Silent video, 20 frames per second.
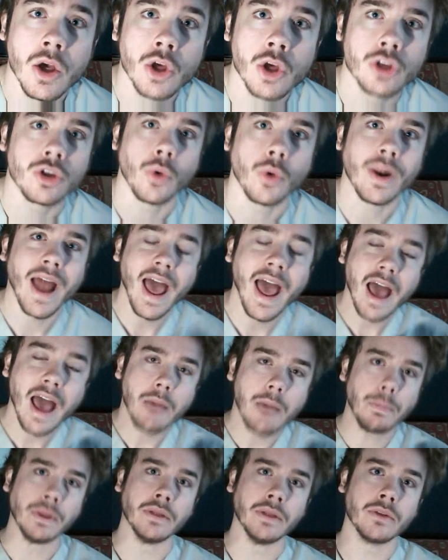So it
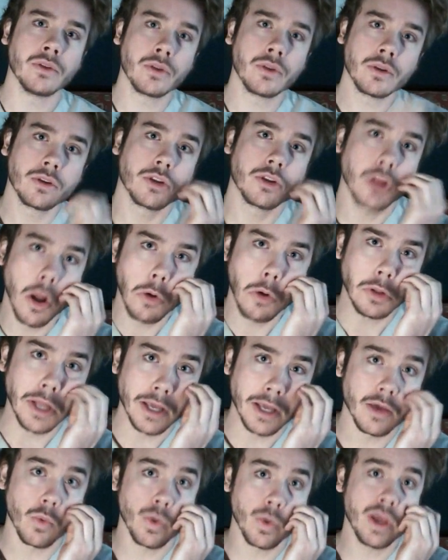happens
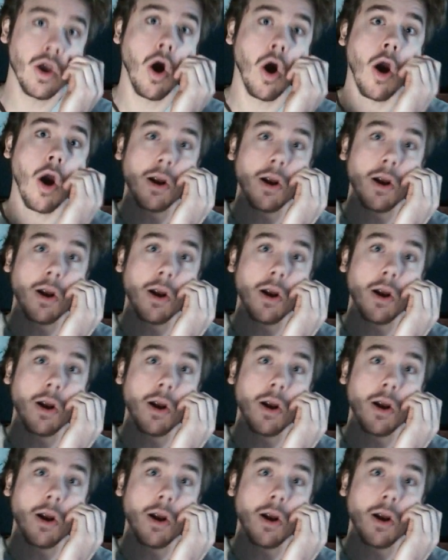slowly. We are